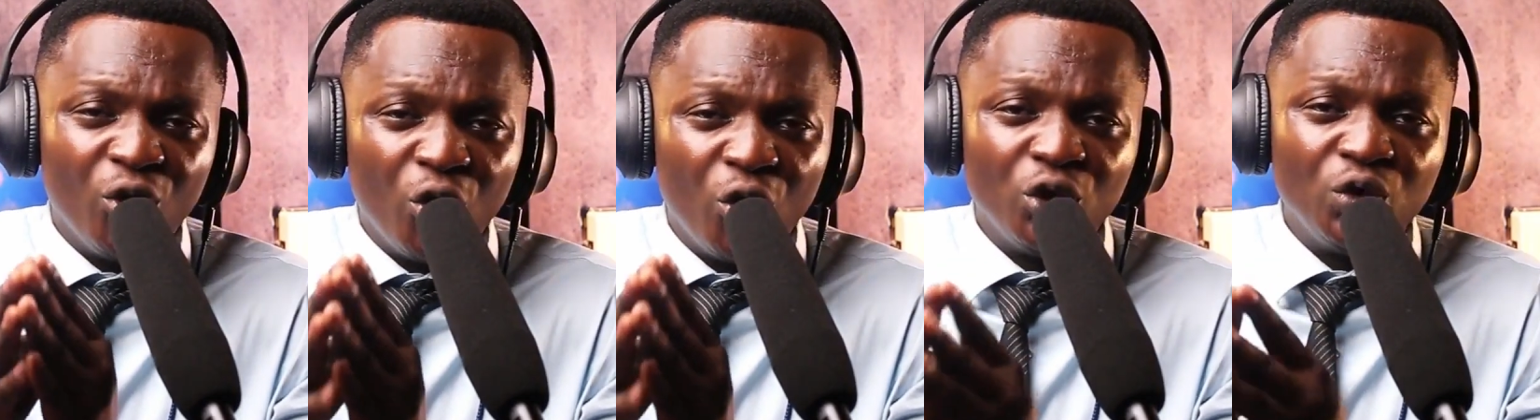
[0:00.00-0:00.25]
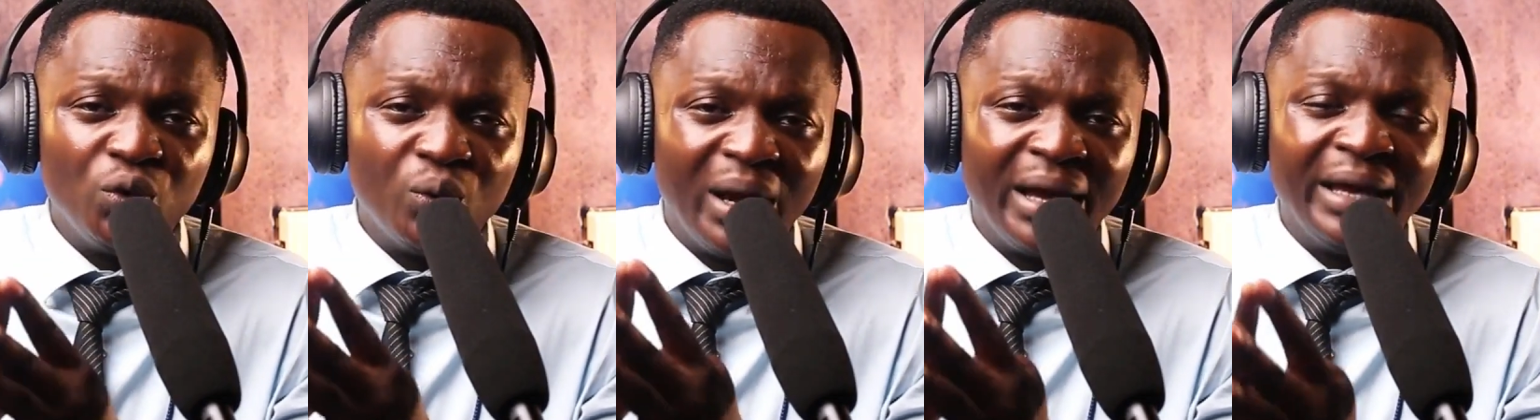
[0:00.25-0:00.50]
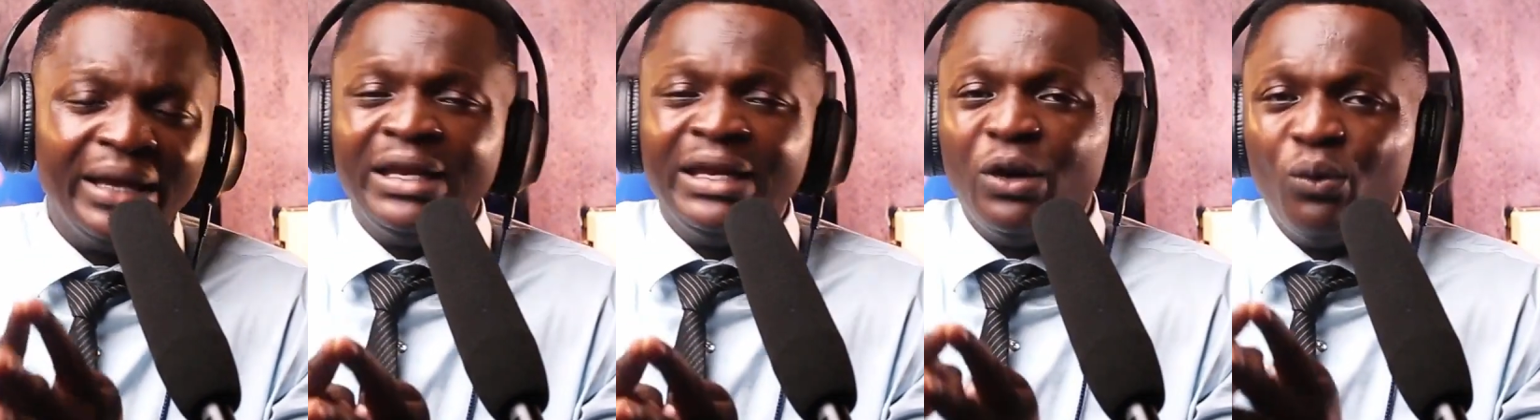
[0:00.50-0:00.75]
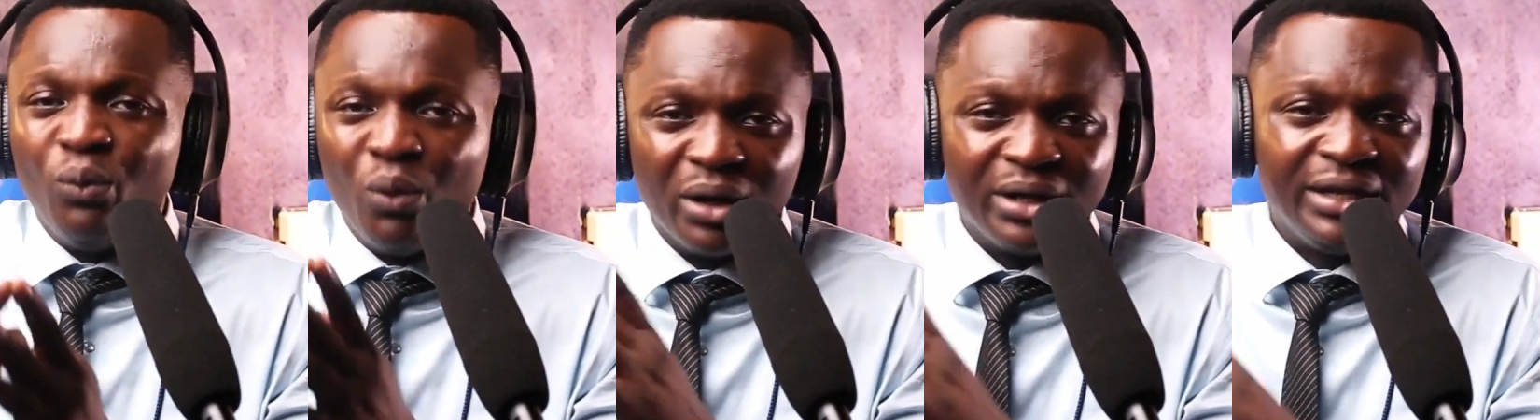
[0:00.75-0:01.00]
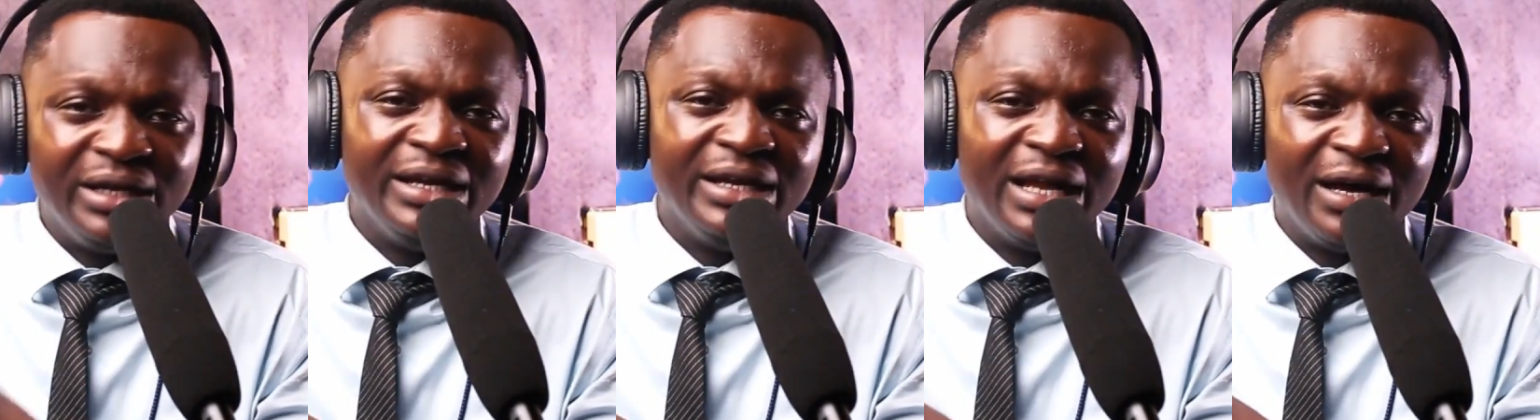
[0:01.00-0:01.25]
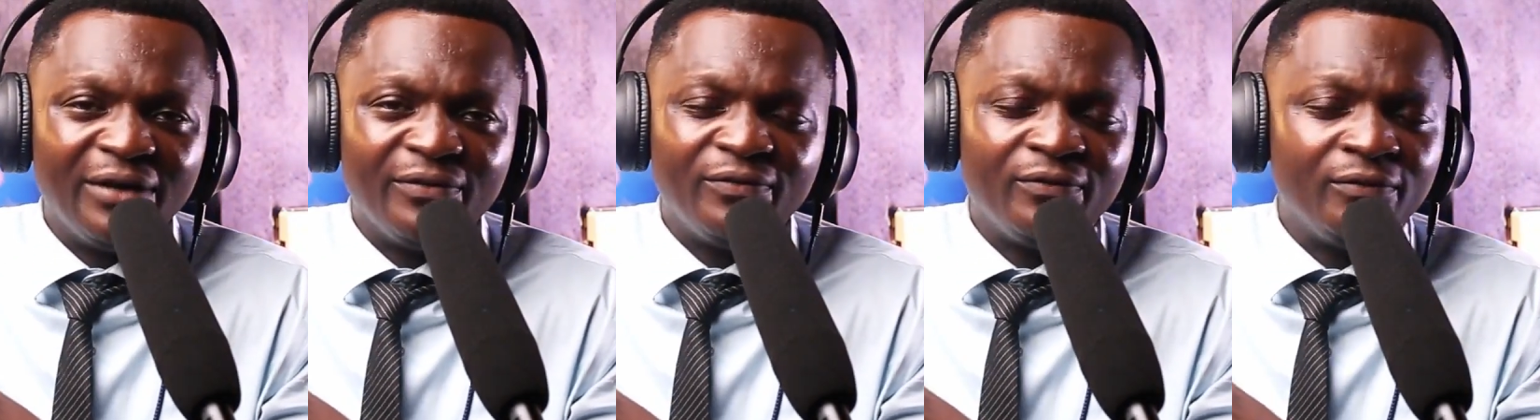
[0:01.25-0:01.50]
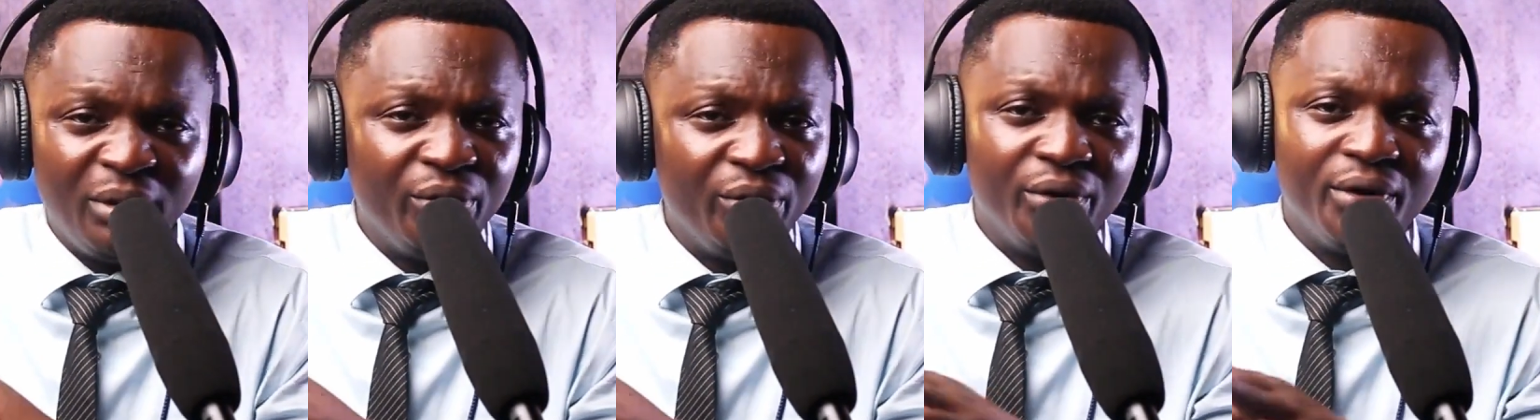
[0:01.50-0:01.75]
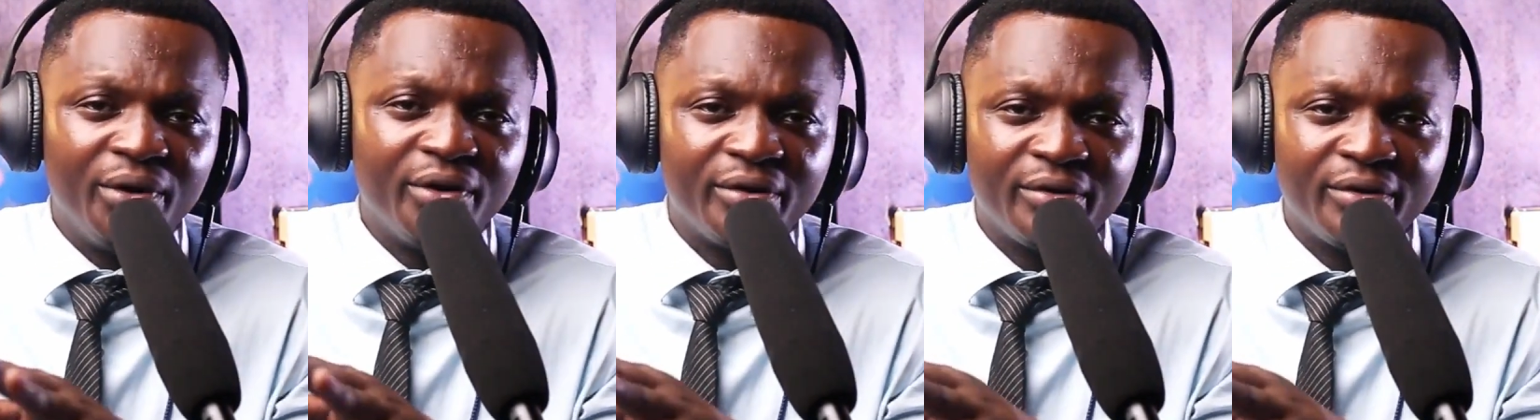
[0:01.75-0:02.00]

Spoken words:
or you are in a worldly love. Period.